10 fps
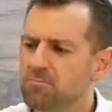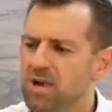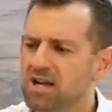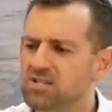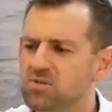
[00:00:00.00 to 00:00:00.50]
I
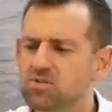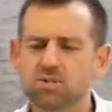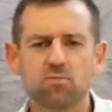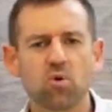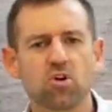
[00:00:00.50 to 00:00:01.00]
pass you
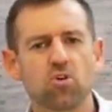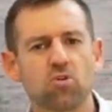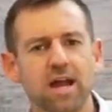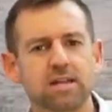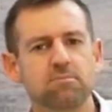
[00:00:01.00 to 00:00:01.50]
some more
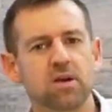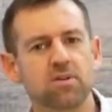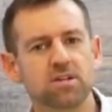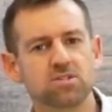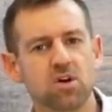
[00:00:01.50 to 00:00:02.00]

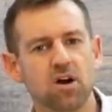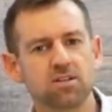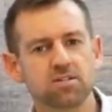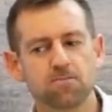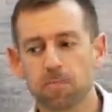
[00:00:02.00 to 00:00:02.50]
cranberry
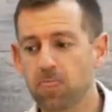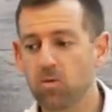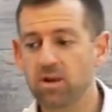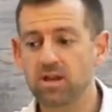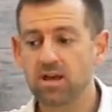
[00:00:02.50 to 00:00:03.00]
sauce?
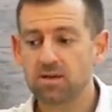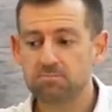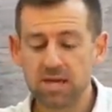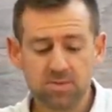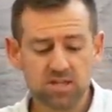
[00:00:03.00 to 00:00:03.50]
Right?
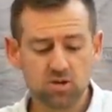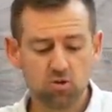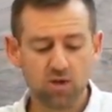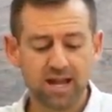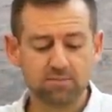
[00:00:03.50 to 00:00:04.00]
Maybe the
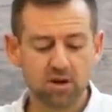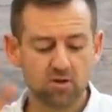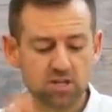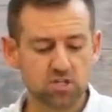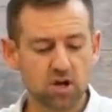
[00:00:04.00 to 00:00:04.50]

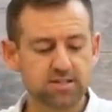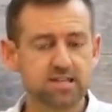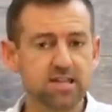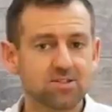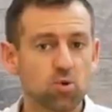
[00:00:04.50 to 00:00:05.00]
cranberry
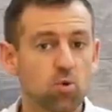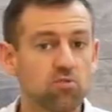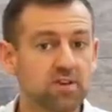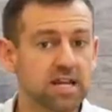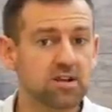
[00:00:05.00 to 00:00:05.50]
sauce is
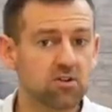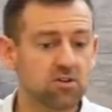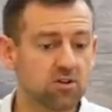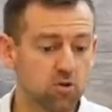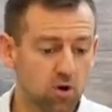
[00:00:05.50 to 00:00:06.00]
over
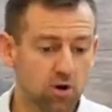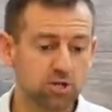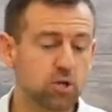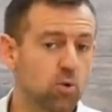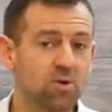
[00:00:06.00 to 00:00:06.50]
here
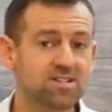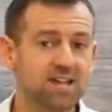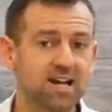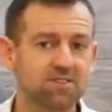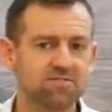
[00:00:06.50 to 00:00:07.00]
on your
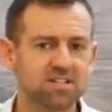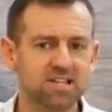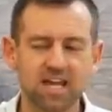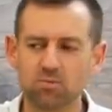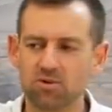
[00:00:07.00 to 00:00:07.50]
side of the
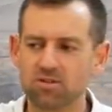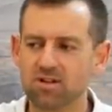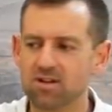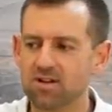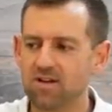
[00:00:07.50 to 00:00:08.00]
table,
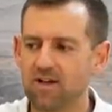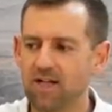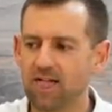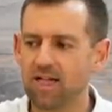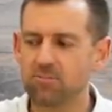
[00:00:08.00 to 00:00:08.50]

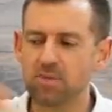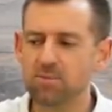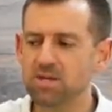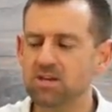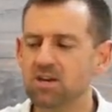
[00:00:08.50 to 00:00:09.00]
uh, and
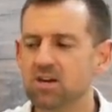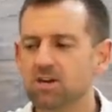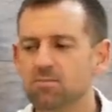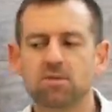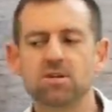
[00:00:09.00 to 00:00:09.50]
maybe
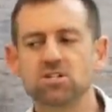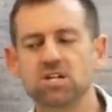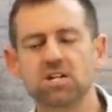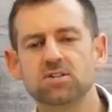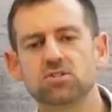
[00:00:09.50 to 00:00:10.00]
maybe
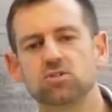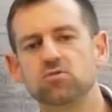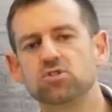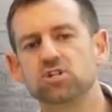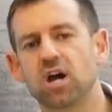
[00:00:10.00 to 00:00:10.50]
she is
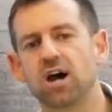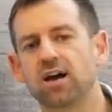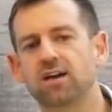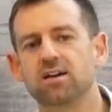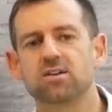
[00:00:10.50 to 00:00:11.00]
too
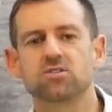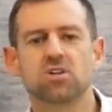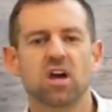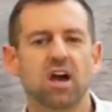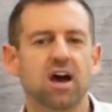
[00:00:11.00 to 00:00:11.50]
shy
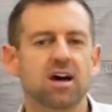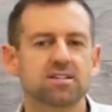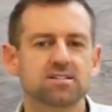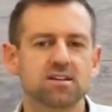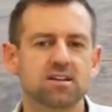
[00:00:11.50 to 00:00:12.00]
to
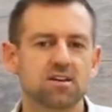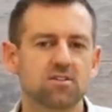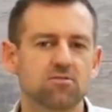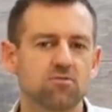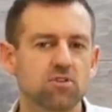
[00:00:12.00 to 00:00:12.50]
ask
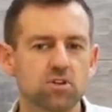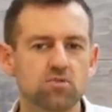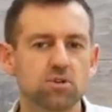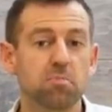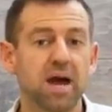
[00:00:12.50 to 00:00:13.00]
for you
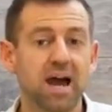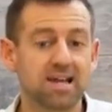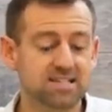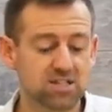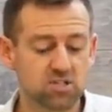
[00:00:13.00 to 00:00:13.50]
to
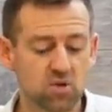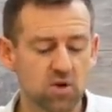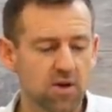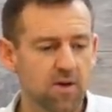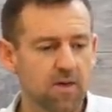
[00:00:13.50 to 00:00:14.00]
pass it. So
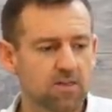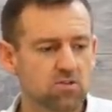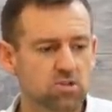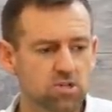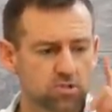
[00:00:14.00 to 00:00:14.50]

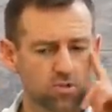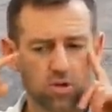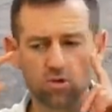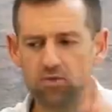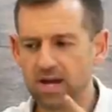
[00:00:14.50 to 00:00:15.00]
so just
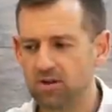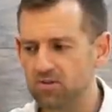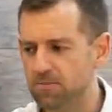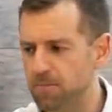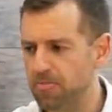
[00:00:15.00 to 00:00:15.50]
look
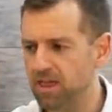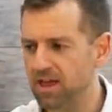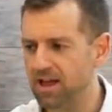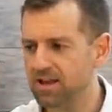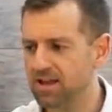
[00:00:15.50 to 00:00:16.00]
around
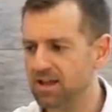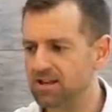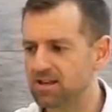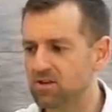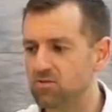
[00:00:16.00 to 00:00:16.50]
and
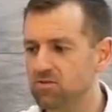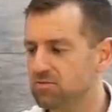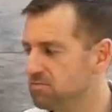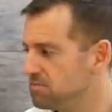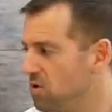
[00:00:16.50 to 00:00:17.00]
and you know
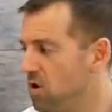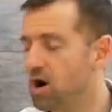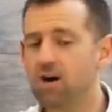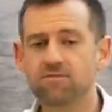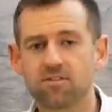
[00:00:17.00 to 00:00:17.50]

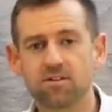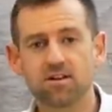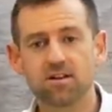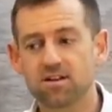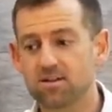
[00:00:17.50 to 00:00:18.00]

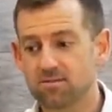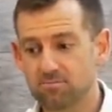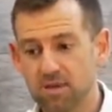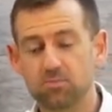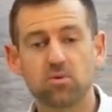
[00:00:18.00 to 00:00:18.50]
offer
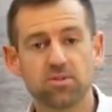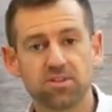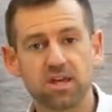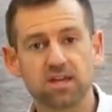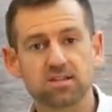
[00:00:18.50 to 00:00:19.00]
people
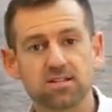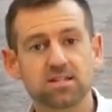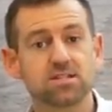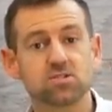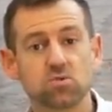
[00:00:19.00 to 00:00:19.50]
things.
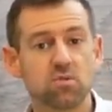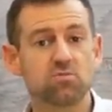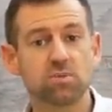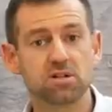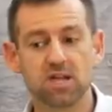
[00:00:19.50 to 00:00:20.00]
That's sort
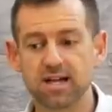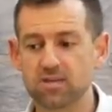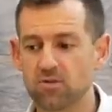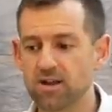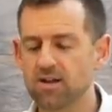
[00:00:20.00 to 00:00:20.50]
of
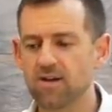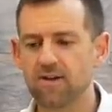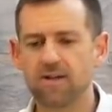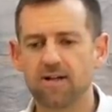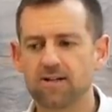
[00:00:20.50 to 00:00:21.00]
polite, right?
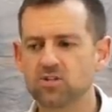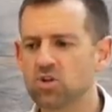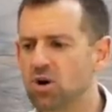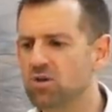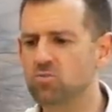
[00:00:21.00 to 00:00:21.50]
Uh,
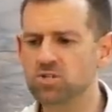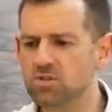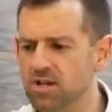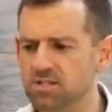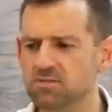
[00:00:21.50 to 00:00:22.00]
John, would you
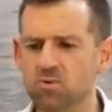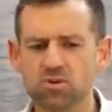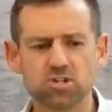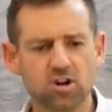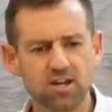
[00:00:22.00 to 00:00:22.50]
like some more
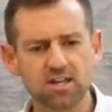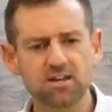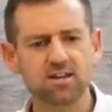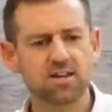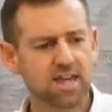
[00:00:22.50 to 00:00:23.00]
turkey?
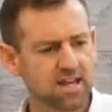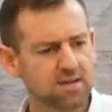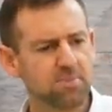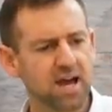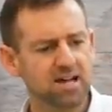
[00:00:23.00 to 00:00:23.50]
Can
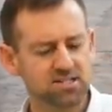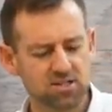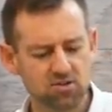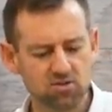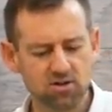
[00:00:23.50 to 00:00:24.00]
I pass
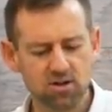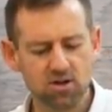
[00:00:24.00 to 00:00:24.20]
you?